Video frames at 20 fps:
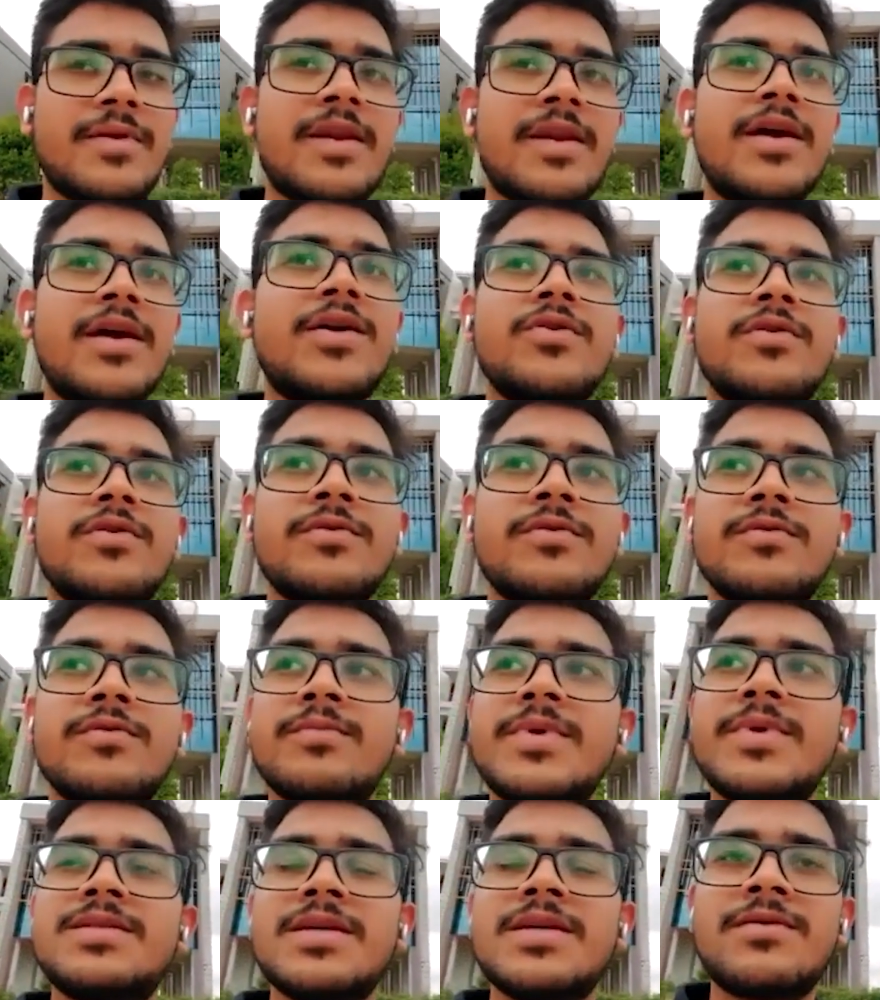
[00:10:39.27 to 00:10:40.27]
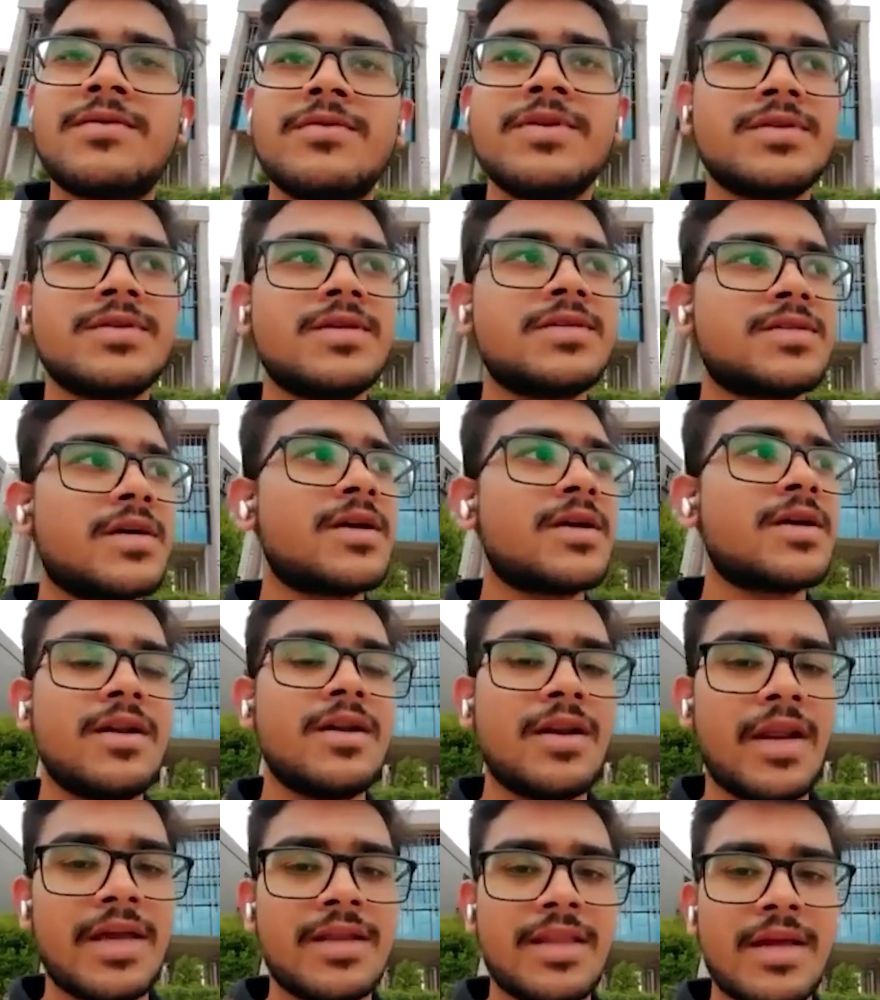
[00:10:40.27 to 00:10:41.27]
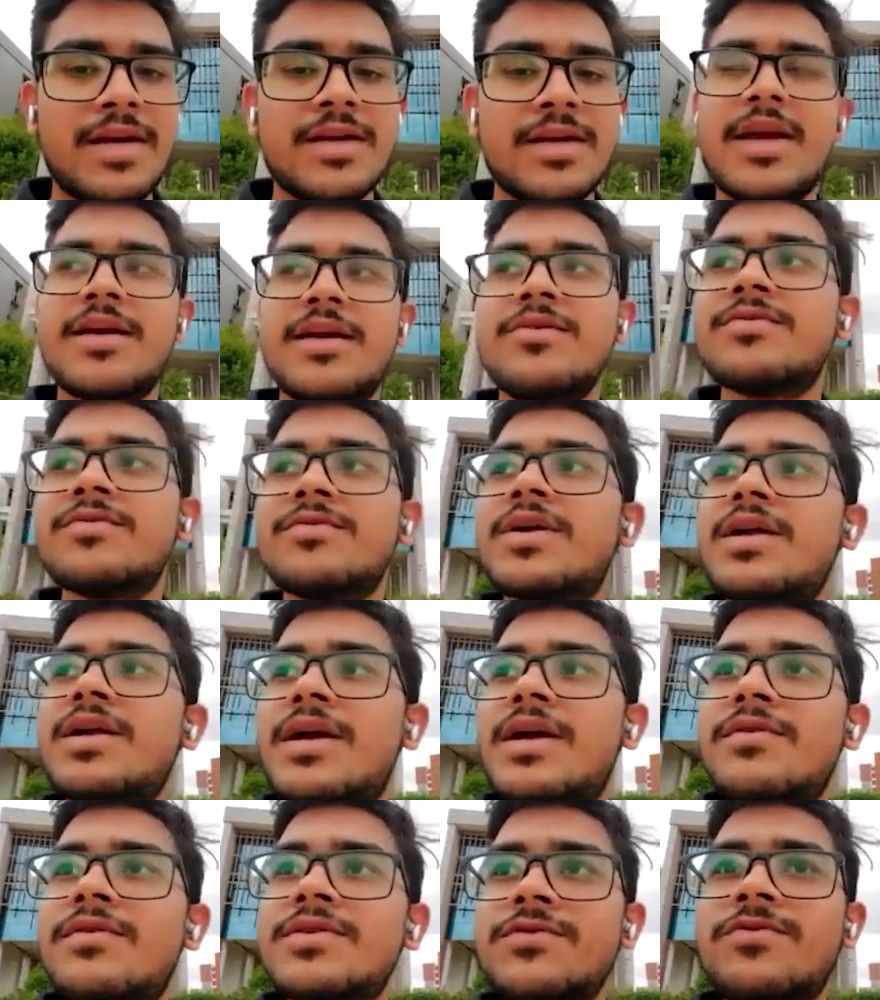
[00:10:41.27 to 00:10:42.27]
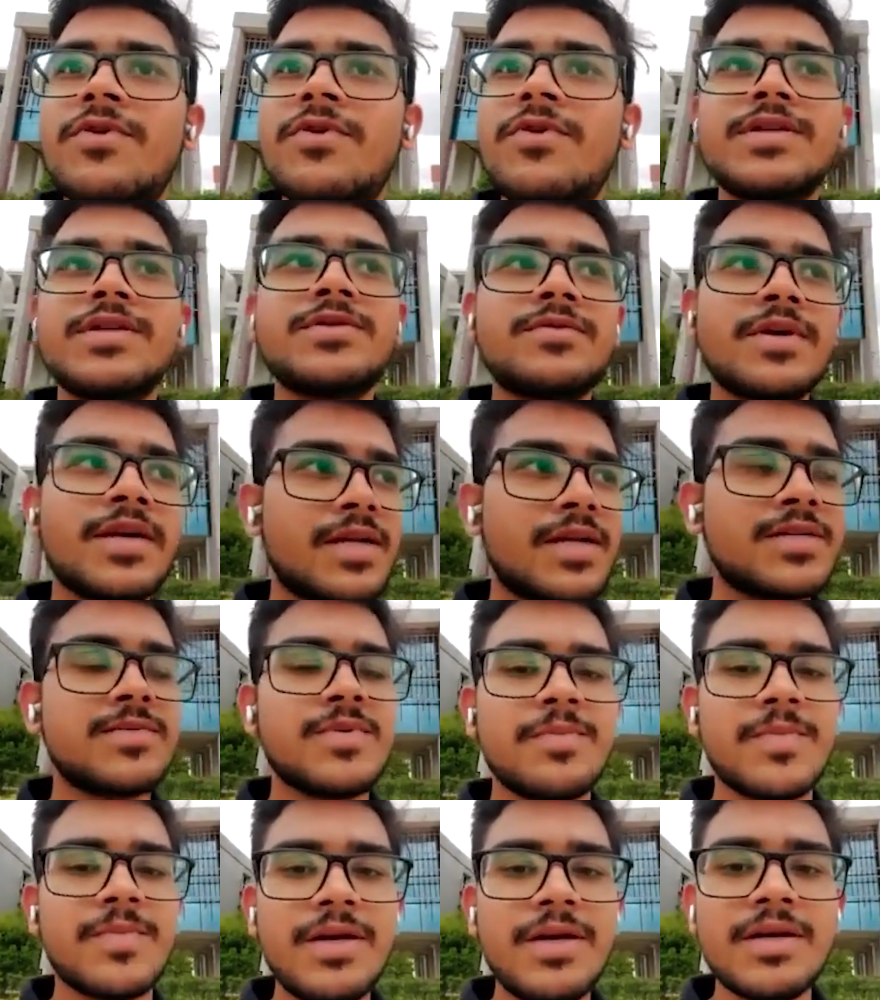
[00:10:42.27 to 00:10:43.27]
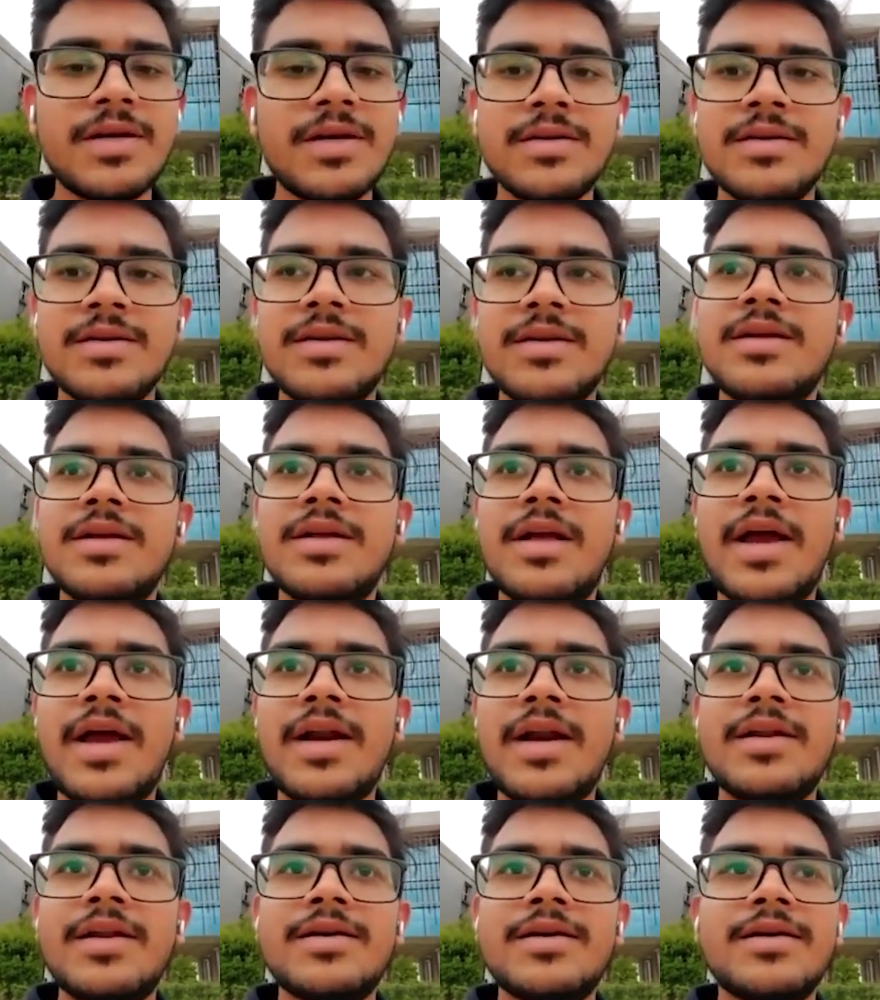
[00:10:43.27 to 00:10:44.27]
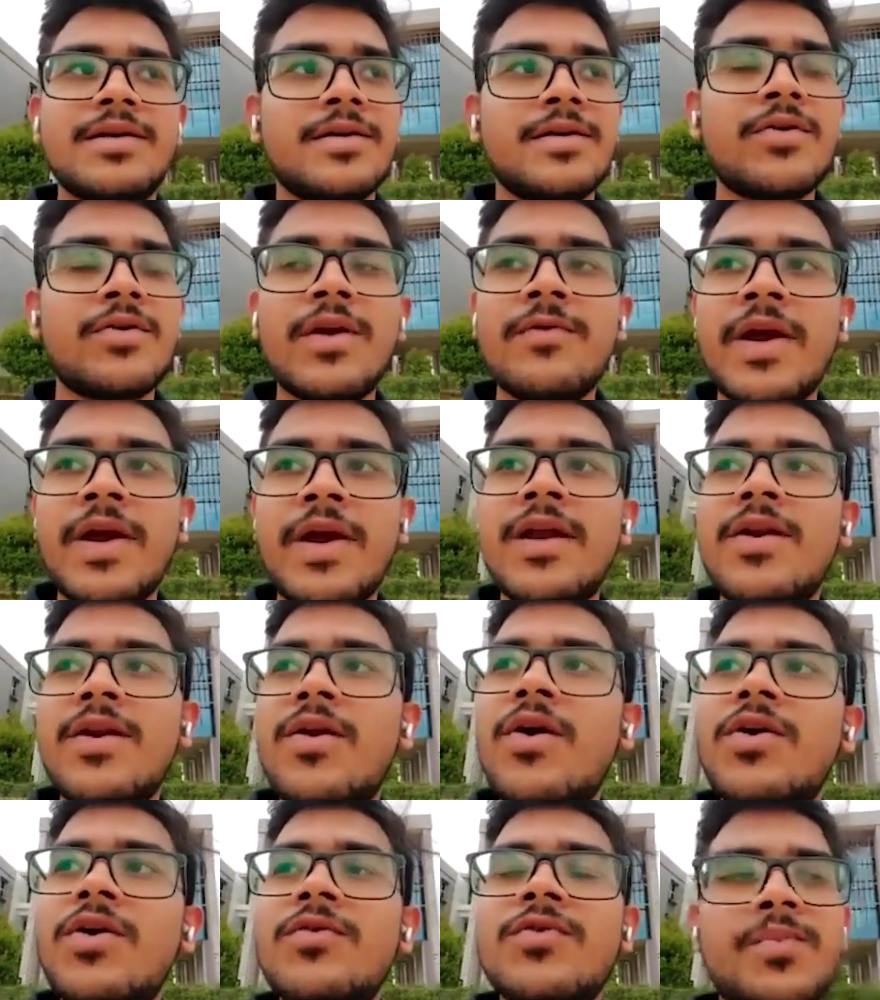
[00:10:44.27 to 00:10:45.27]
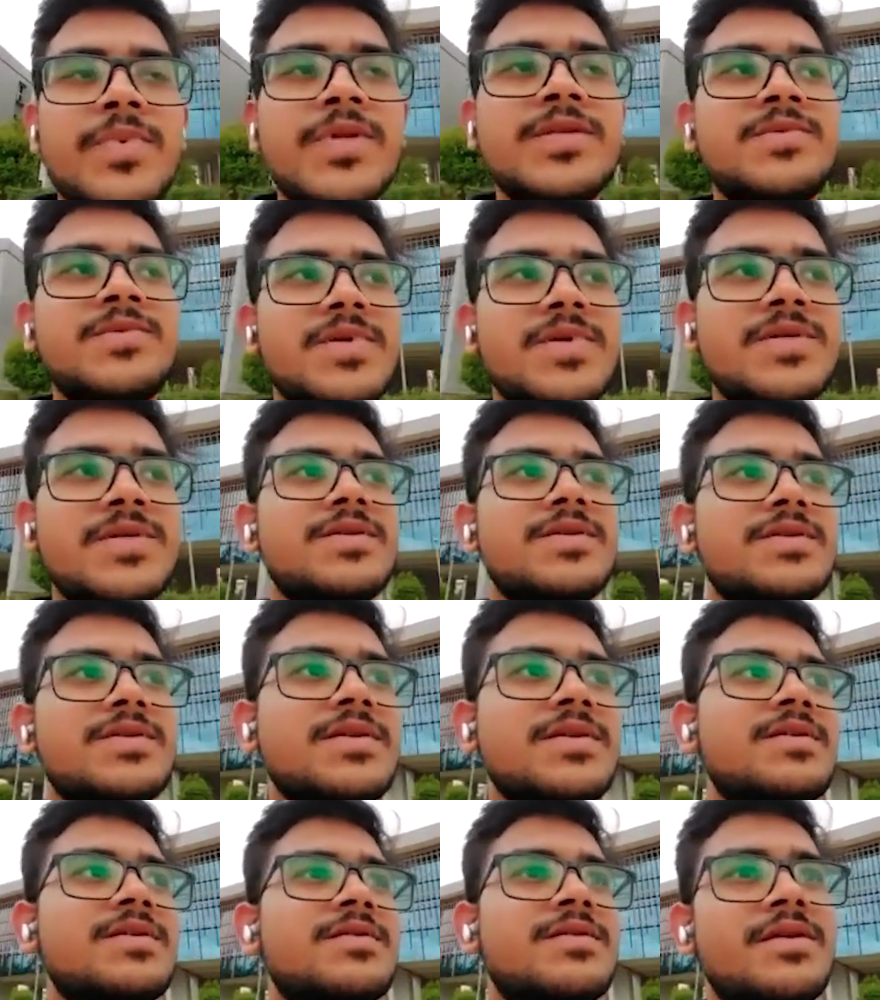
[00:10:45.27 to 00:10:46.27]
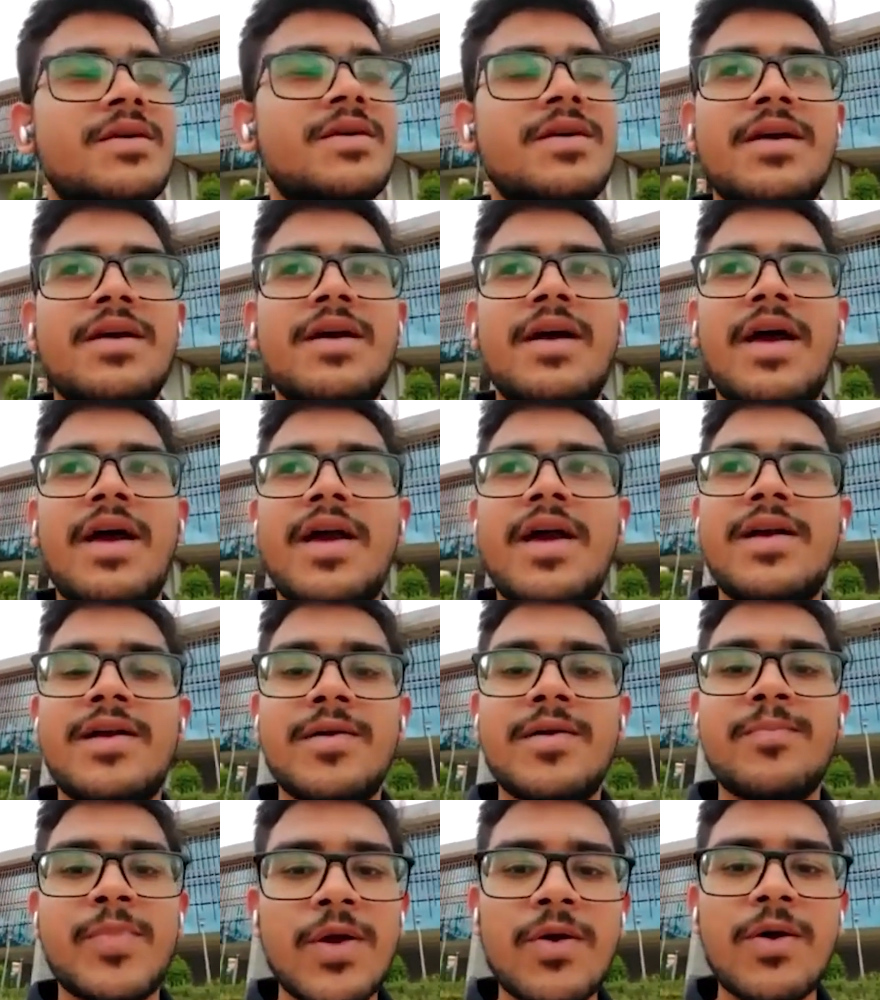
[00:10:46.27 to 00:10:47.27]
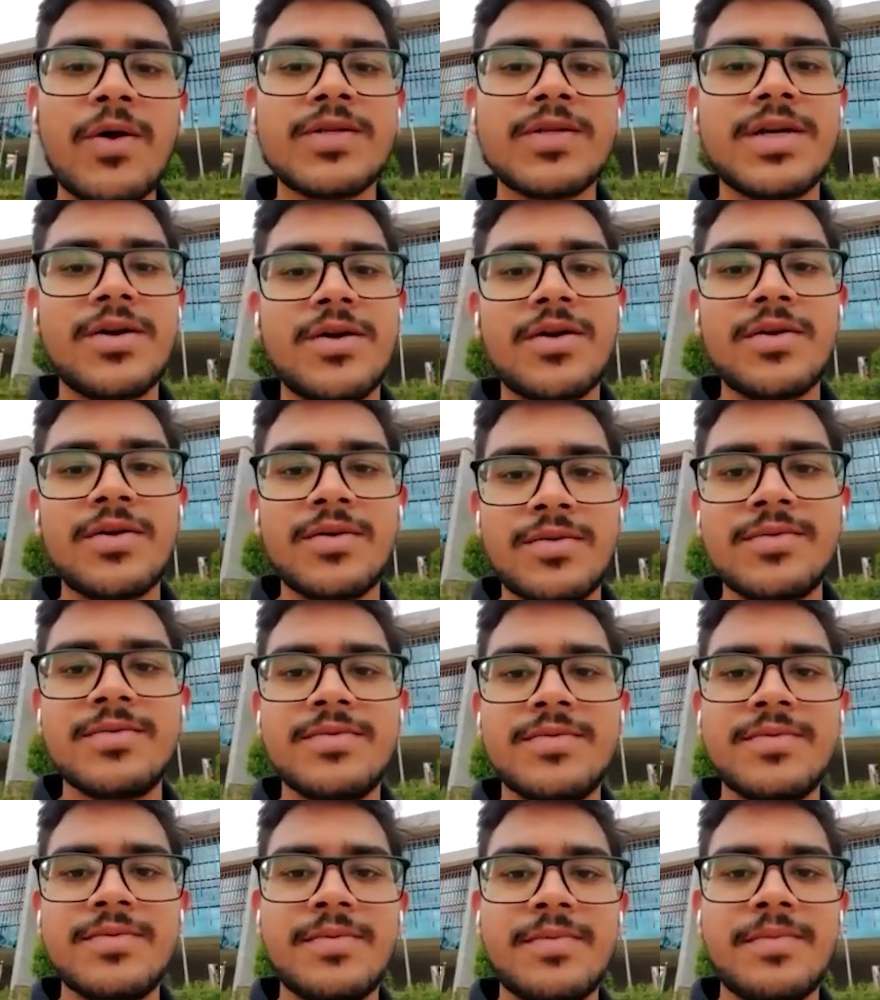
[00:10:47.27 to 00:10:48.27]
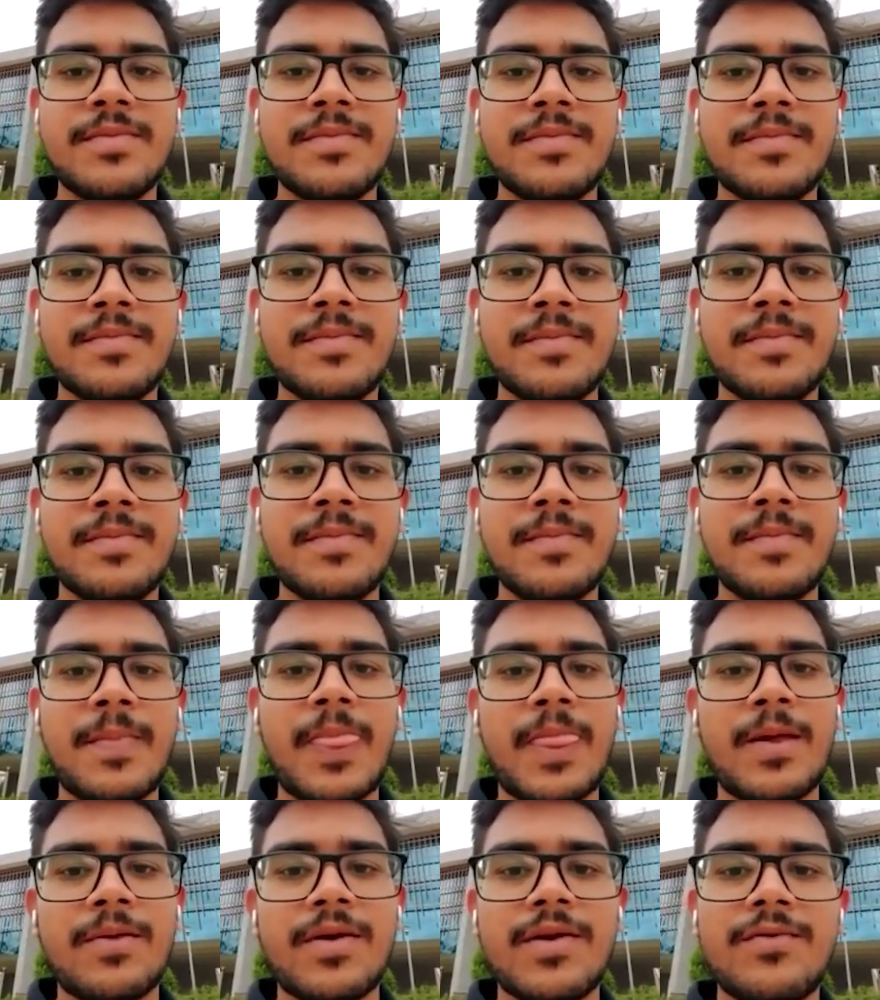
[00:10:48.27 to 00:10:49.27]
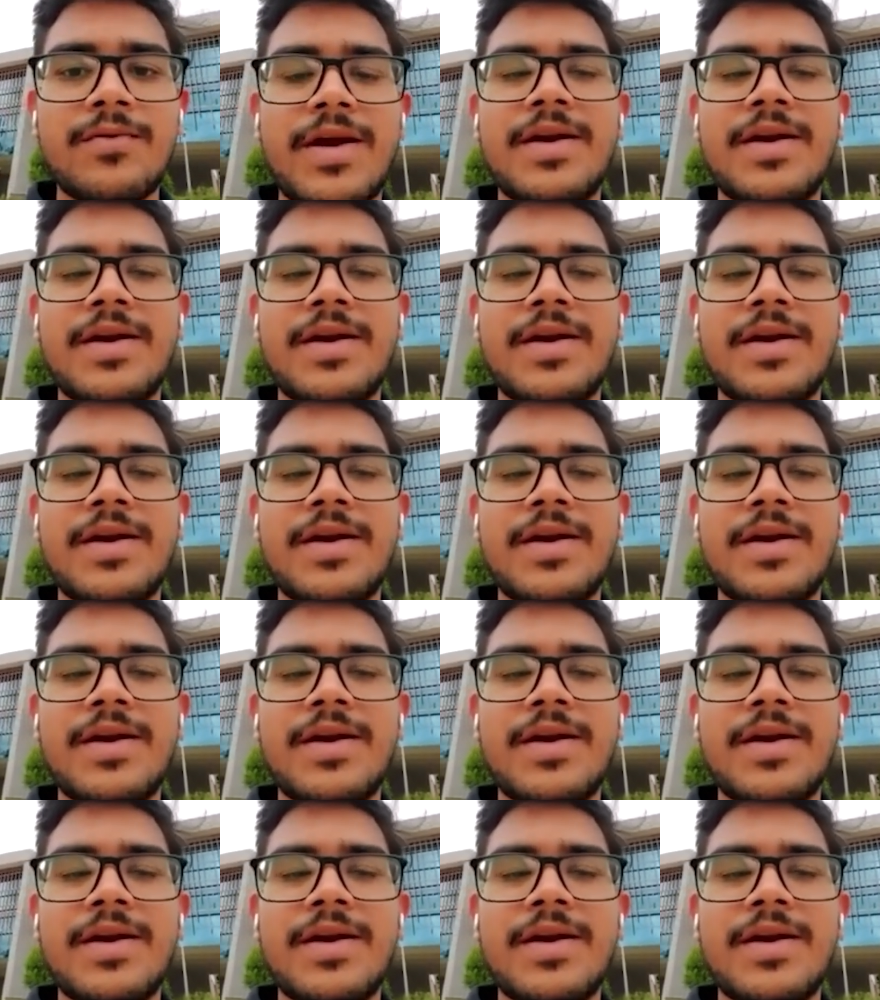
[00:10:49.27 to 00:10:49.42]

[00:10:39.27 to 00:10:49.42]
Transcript: near to, means it was a jungle like that kind of. It was a forest where it has been built. And you can find a lot of open spaces here. And peacocks and all. You can